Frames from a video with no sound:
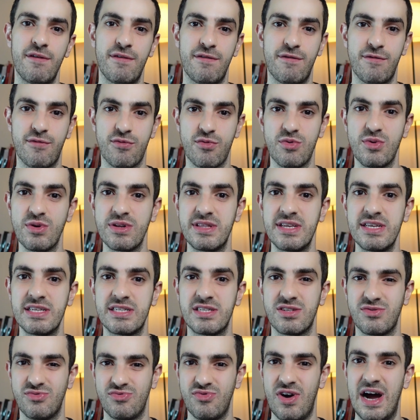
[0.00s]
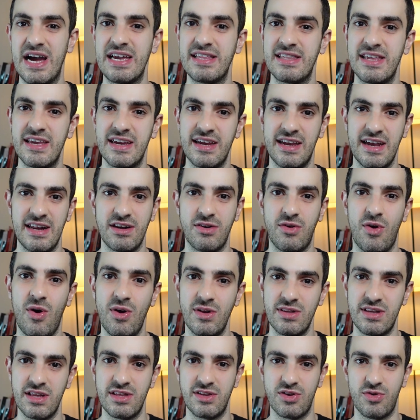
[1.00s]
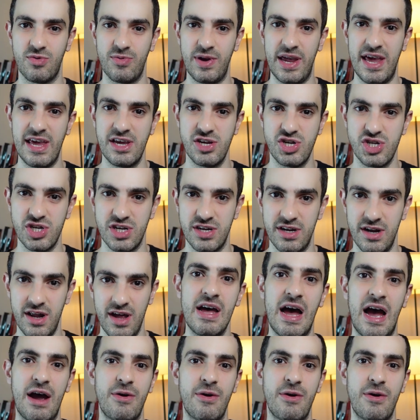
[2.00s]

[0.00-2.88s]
through this writing and content creation.